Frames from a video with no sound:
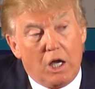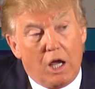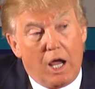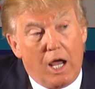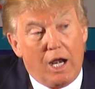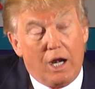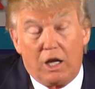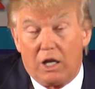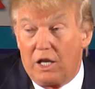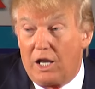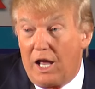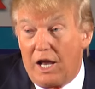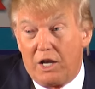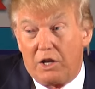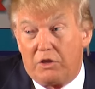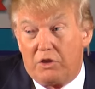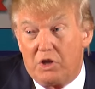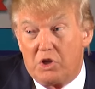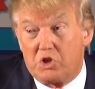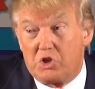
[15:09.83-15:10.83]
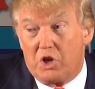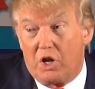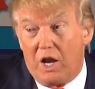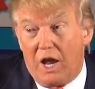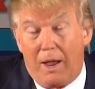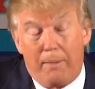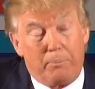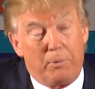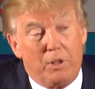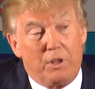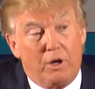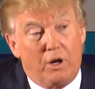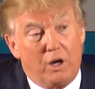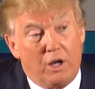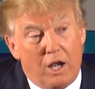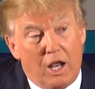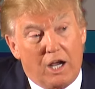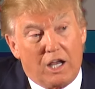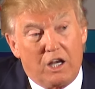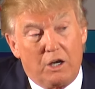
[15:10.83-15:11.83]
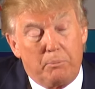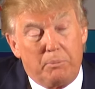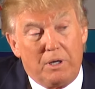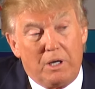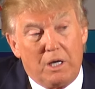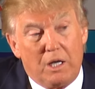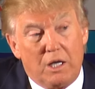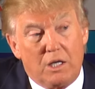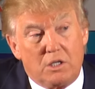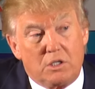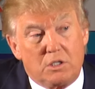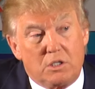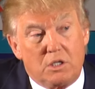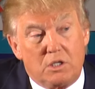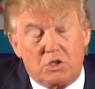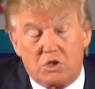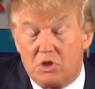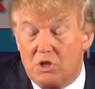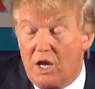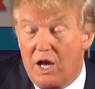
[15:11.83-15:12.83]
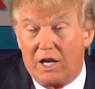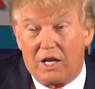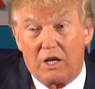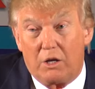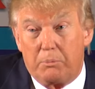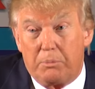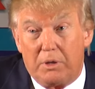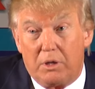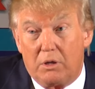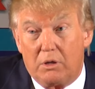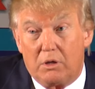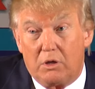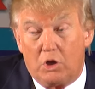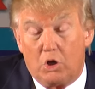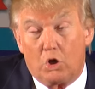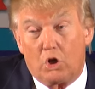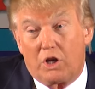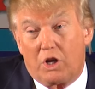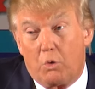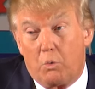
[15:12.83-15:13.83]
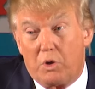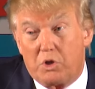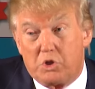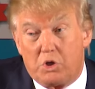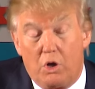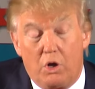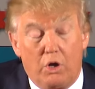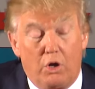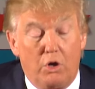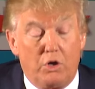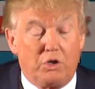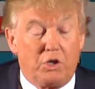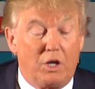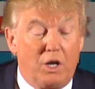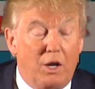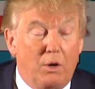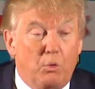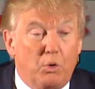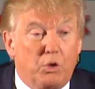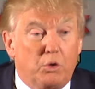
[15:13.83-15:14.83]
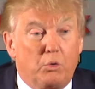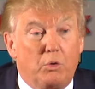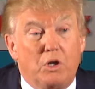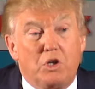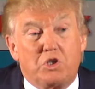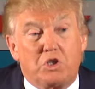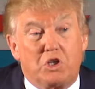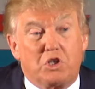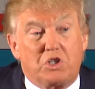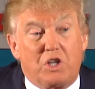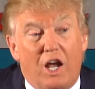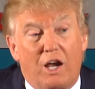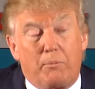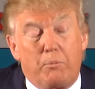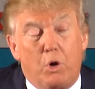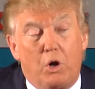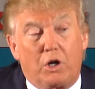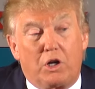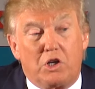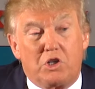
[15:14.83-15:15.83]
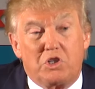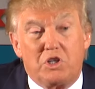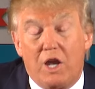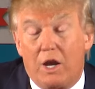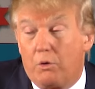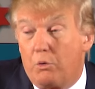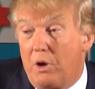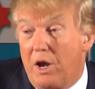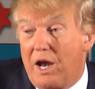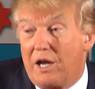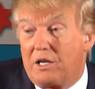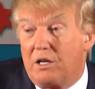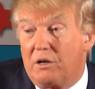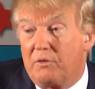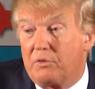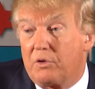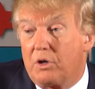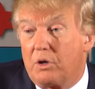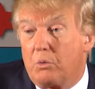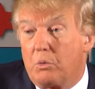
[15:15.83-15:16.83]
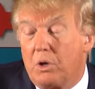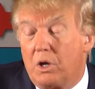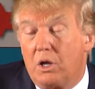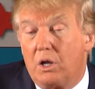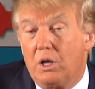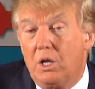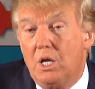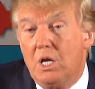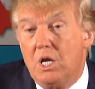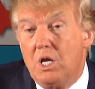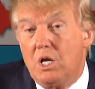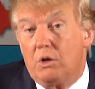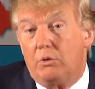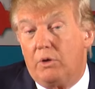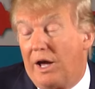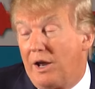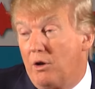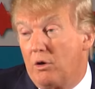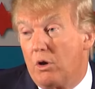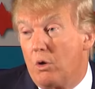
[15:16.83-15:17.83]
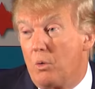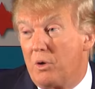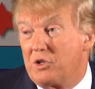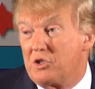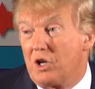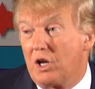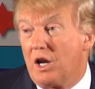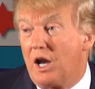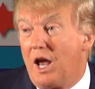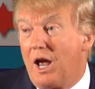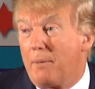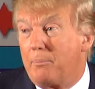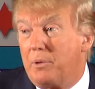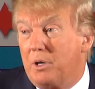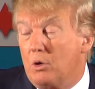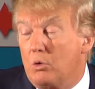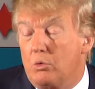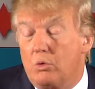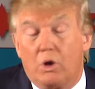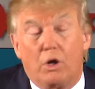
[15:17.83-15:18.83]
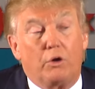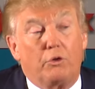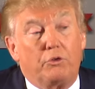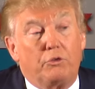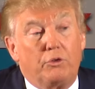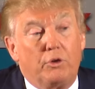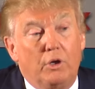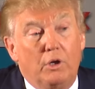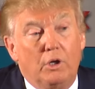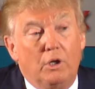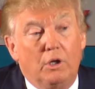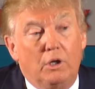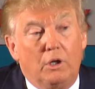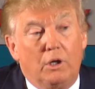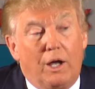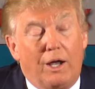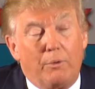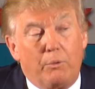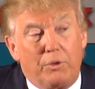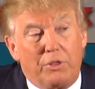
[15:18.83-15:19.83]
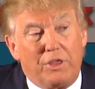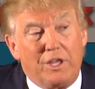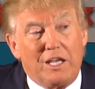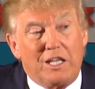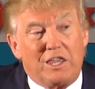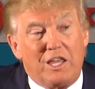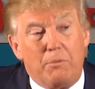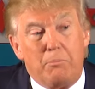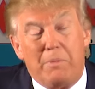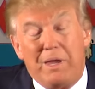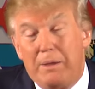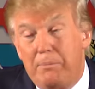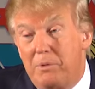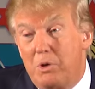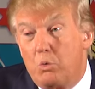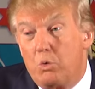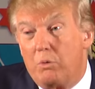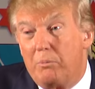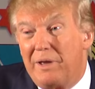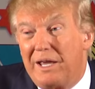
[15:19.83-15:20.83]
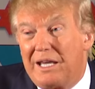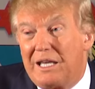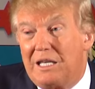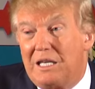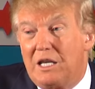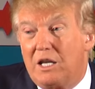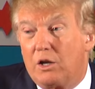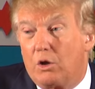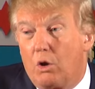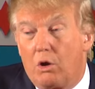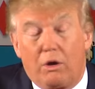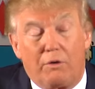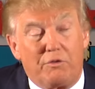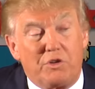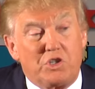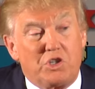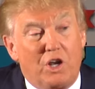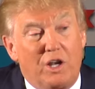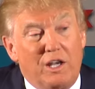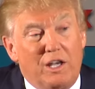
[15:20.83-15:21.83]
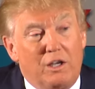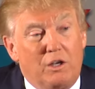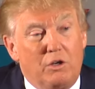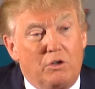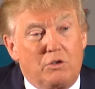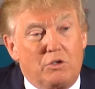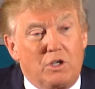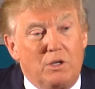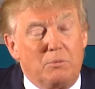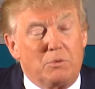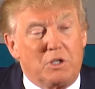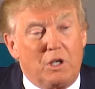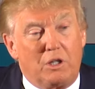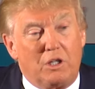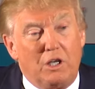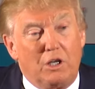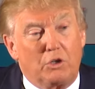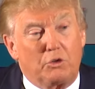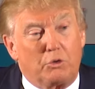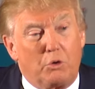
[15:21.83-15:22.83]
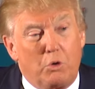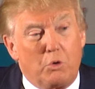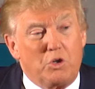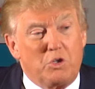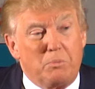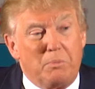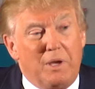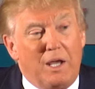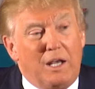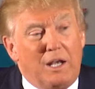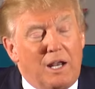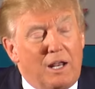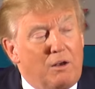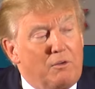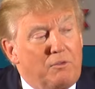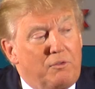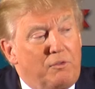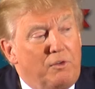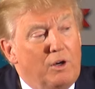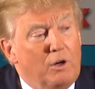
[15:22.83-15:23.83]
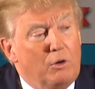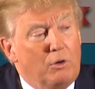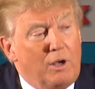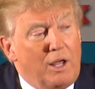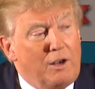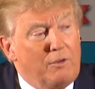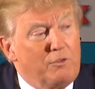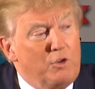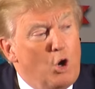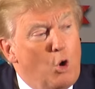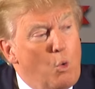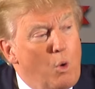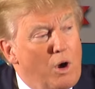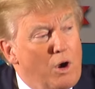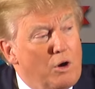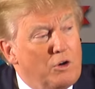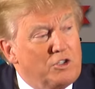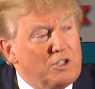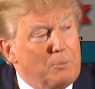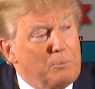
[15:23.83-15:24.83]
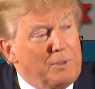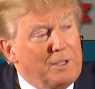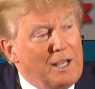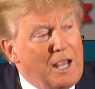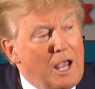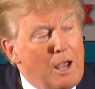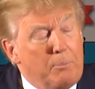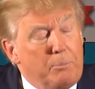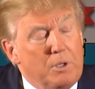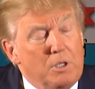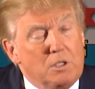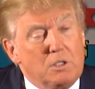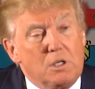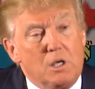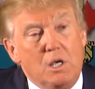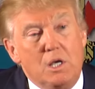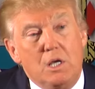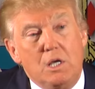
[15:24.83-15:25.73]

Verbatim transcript: And a lot of things could happen that are not going to be nice. It's not going to be good. You look at what's going on today with Greece, the stock market's not reacting very well. I don't know what's going to happen. Who knows? I would think they maybe will make a deal all of a sudden. It seems that deals are always made out of, you know, out of nowhere, something happens.